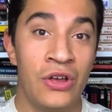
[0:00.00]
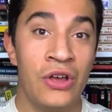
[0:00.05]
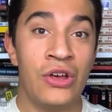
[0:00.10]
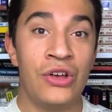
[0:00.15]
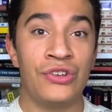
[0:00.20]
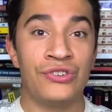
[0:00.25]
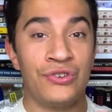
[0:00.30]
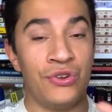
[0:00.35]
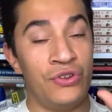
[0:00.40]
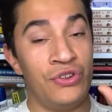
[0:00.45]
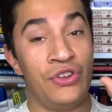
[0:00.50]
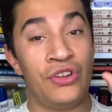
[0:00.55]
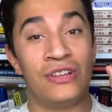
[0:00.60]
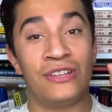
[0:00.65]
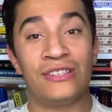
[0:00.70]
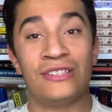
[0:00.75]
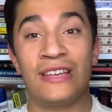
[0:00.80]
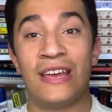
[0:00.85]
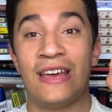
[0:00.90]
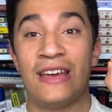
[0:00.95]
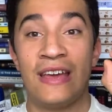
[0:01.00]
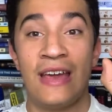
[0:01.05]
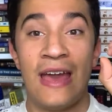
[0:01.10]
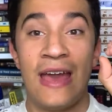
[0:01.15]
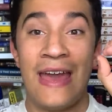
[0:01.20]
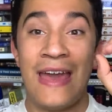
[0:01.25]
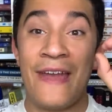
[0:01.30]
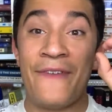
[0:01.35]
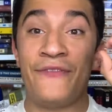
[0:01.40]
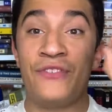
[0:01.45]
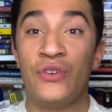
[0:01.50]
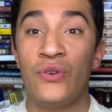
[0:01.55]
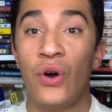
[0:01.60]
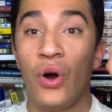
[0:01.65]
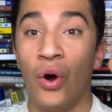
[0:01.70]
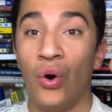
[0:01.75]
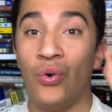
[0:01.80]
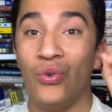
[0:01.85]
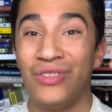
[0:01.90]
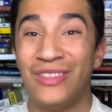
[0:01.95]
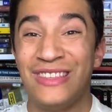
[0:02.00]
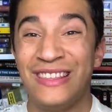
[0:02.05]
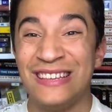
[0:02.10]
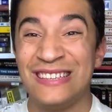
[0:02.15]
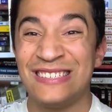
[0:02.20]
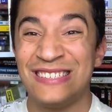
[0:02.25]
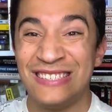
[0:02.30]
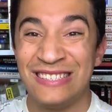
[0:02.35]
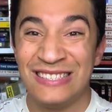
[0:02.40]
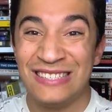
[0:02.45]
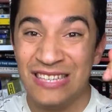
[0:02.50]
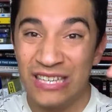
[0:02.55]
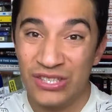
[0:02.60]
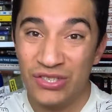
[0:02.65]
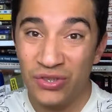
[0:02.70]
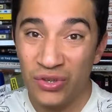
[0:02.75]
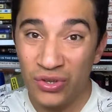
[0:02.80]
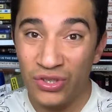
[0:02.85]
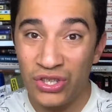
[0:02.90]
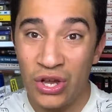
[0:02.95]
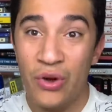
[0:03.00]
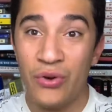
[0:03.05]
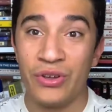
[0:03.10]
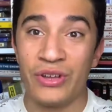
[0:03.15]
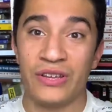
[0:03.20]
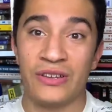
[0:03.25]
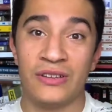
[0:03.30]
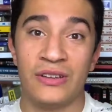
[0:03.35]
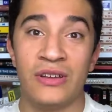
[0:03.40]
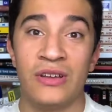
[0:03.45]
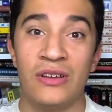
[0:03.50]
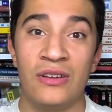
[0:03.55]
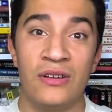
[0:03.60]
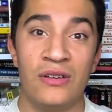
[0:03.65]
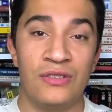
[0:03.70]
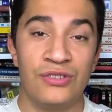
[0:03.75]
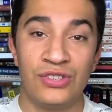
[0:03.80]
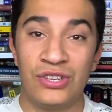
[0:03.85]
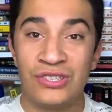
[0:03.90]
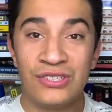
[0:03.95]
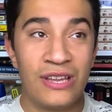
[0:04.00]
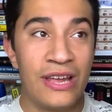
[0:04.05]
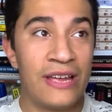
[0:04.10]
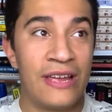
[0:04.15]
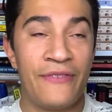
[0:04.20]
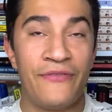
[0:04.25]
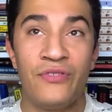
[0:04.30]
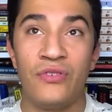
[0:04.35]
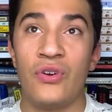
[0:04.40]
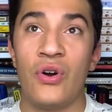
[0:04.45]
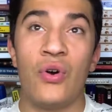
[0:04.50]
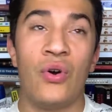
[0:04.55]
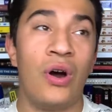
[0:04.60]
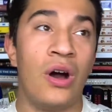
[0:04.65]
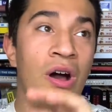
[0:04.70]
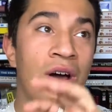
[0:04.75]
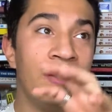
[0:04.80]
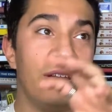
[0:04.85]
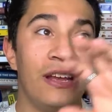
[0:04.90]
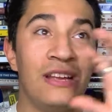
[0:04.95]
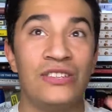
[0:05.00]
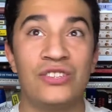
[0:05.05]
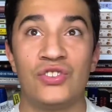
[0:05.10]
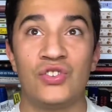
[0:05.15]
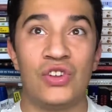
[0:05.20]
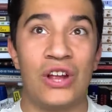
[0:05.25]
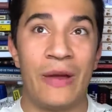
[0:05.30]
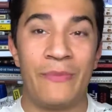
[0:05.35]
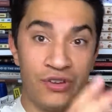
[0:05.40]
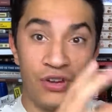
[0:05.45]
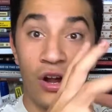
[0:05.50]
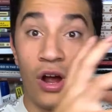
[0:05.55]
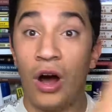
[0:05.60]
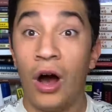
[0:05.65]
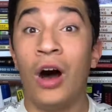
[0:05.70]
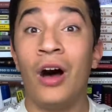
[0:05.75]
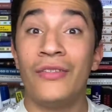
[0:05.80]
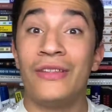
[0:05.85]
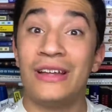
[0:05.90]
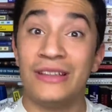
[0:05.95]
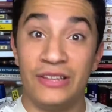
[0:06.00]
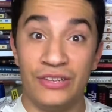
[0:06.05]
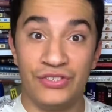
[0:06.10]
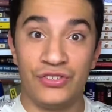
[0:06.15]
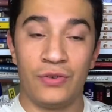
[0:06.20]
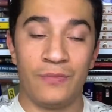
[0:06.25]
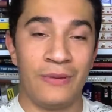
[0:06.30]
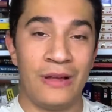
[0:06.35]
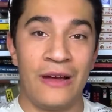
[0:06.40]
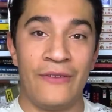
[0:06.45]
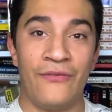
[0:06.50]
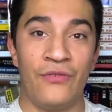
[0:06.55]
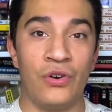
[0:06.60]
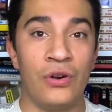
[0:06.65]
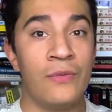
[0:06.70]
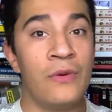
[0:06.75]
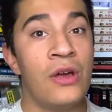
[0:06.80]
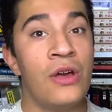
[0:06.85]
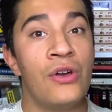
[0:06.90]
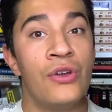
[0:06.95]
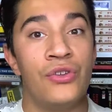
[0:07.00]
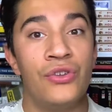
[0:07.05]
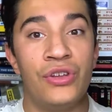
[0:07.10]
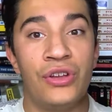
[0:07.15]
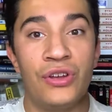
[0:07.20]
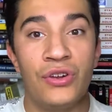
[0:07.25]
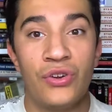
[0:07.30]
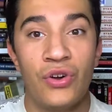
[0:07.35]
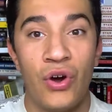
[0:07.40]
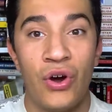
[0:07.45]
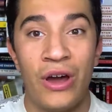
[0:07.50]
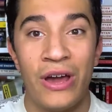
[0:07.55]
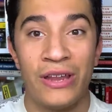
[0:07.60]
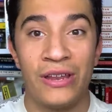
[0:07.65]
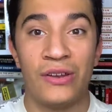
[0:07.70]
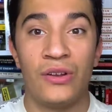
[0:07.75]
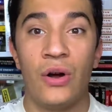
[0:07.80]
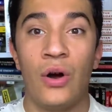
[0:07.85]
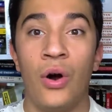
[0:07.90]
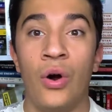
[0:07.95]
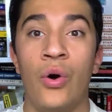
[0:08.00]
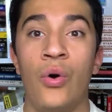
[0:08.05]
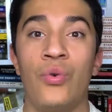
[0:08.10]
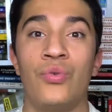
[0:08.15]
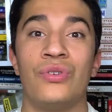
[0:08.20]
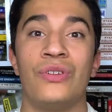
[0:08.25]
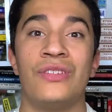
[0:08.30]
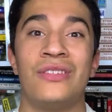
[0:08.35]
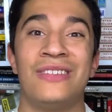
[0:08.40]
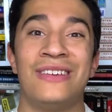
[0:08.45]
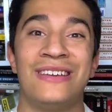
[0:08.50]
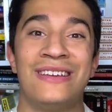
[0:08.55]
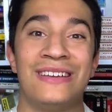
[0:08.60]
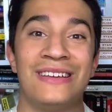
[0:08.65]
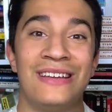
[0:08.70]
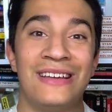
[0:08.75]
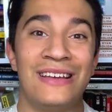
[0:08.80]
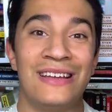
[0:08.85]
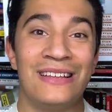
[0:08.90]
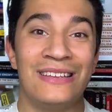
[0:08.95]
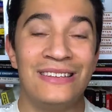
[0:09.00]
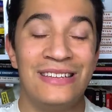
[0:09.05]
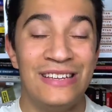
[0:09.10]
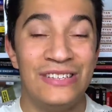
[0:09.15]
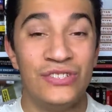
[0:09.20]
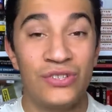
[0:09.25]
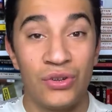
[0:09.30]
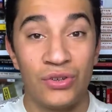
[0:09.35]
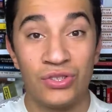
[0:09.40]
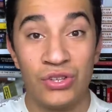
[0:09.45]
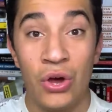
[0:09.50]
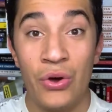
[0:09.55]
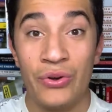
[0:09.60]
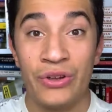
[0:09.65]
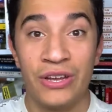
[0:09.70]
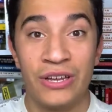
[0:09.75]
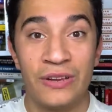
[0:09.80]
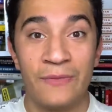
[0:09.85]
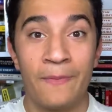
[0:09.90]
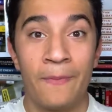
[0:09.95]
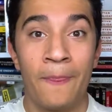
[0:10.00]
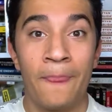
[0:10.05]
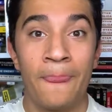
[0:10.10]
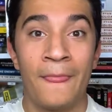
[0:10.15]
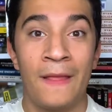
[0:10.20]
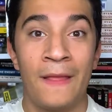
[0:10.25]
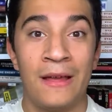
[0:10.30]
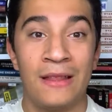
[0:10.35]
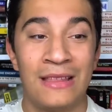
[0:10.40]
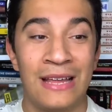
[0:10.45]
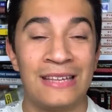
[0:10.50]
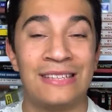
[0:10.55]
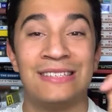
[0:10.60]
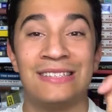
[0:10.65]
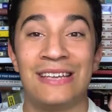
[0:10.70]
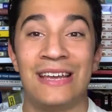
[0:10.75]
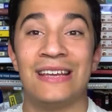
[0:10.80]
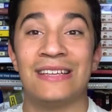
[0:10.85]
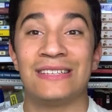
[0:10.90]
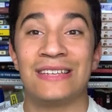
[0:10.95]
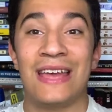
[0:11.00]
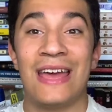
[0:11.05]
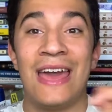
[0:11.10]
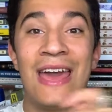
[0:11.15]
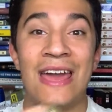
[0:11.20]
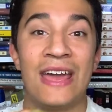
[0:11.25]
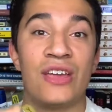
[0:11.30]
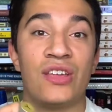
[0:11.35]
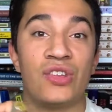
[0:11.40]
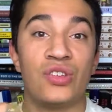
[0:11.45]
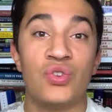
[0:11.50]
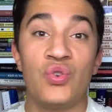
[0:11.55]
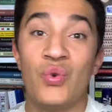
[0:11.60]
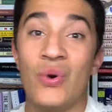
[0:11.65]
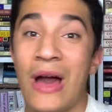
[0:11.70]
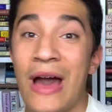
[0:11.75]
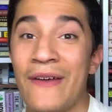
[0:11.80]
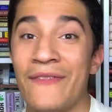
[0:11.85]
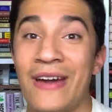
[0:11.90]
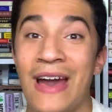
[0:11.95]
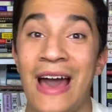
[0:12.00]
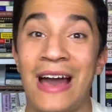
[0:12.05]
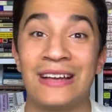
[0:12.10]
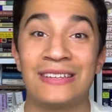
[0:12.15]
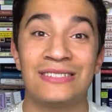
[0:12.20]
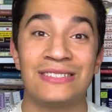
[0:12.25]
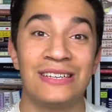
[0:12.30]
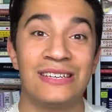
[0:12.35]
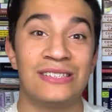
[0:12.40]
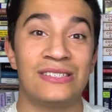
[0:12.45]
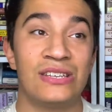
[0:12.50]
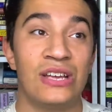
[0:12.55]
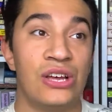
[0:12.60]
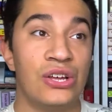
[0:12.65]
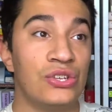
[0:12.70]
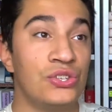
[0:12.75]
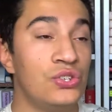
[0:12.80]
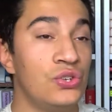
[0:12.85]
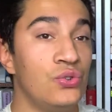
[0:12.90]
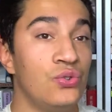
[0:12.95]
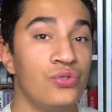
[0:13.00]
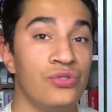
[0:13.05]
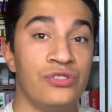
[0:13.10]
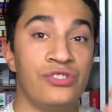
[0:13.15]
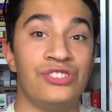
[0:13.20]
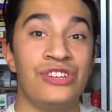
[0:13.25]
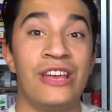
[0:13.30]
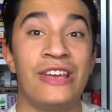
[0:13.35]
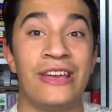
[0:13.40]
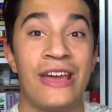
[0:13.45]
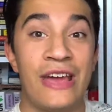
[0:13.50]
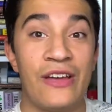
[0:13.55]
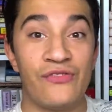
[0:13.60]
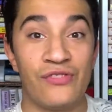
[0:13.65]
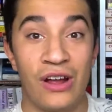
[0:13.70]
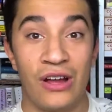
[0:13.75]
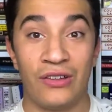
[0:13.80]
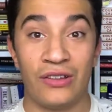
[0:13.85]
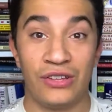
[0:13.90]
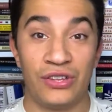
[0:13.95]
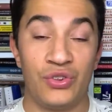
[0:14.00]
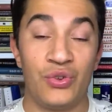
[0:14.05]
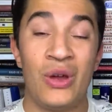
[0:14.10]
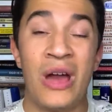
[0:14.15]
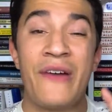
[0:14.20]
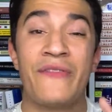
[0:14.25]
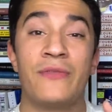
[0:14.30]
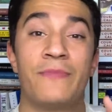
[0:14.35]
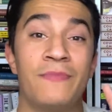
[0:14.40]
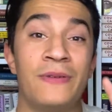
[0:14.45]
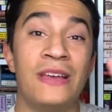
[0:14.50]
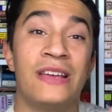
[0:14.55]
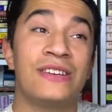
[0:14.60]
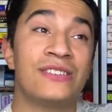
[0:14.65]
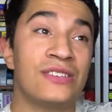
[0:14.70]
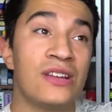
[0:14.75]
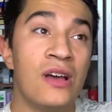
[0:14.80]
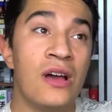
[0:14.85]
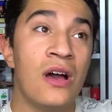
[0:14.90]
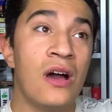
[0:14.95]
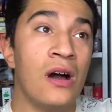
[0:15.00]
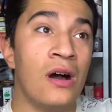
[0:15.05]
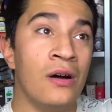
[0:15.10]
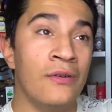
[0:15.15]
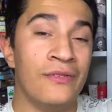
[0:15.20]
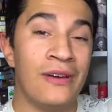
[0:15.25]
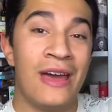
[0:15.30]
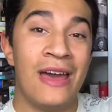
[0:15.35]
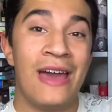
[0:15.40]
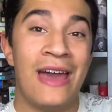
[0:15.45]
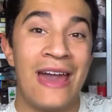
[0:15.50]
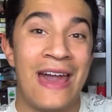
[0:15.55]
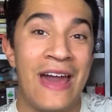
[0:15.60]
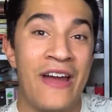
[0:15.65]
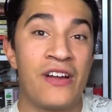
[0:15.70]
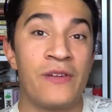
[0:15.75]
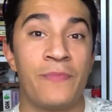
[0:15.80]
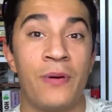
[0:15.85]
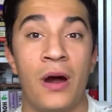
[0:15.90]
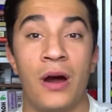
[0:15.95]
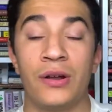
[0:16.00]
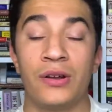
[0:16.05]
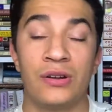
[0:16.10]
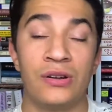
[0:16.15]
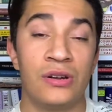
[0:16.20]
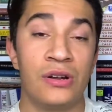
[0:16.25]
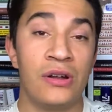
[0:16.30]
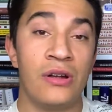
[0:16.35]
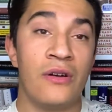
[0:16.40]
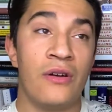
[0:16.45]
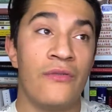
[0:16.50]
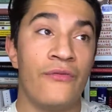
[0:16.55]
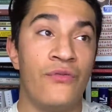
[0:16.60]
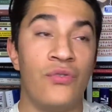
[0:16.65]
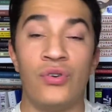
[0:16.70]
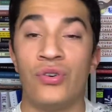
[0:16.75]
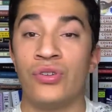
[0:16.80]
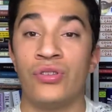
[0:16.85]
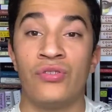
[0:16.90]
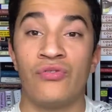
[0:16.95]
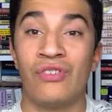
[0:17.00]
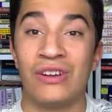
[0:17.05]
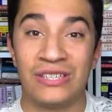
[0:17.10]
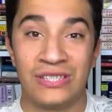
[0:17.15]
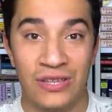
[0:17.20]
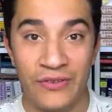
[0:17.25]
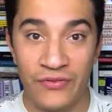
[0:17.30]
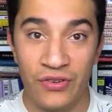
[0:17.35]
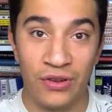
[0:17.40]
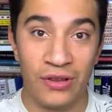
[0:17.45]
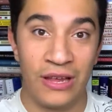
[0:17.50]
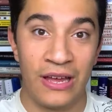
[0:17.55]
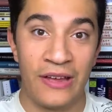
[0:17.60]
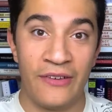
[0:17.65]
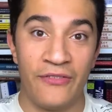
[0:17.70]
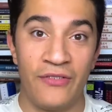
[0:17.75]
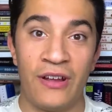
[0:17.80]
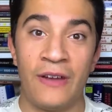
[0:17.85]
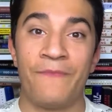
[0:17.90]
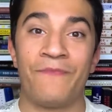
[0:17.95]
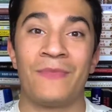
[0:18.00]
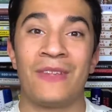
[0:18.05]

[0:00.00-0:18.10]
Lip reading: So you can say, if you own this digital token, just like if you go on Instagram, you're on that digital platform, you can go ahead and own the digital token that says, hey, you have access to J.K. Rowling. You have a piece of Harry Potter for the rest of your life, right?